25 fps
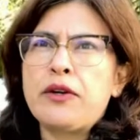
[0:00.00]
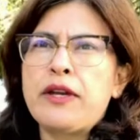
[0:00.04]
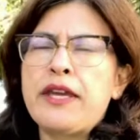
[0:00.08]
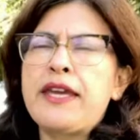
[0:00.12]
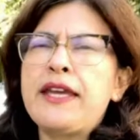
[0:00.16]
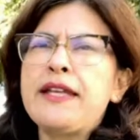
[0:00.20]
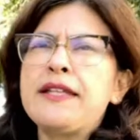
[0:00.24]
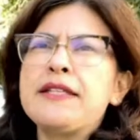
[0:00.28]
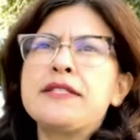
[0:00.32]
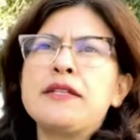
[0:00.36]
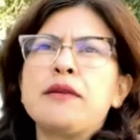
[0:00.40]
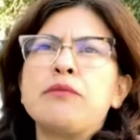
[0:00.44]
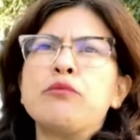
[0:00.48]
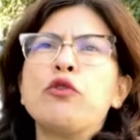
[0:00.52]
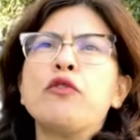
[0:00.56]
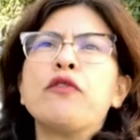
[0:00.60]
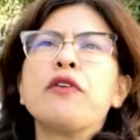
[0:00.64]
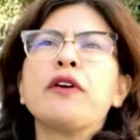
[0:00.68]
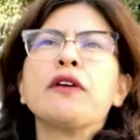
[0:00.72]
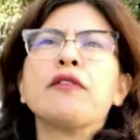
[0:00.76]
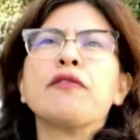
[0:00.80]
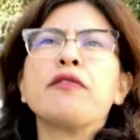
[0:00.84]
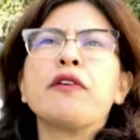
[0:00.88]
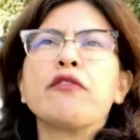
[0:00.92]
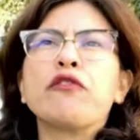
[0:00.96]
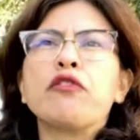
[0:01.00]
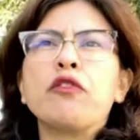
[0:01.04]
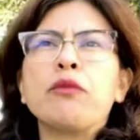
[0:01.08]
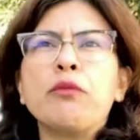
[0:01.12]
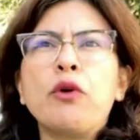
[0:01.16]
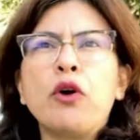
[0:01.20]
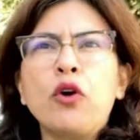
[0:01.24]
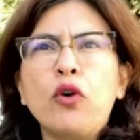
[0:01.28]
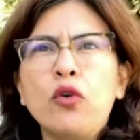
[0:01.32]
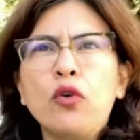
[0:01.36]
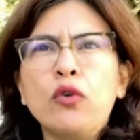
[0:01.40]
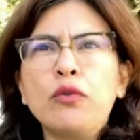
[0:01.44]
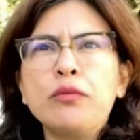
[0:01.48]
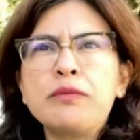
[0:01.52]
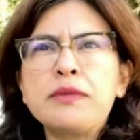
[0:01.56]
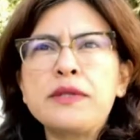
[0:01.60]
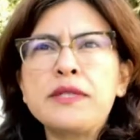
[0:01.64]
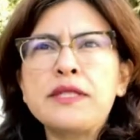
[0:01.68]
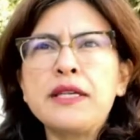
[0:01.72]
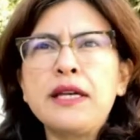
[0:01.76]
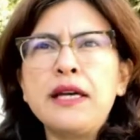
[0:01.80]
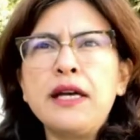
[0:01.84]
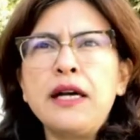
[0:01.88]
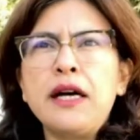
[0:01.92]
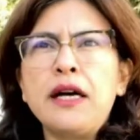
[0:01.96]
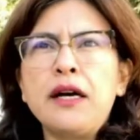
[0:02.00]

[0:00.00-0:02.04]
Kids are moving away from homes.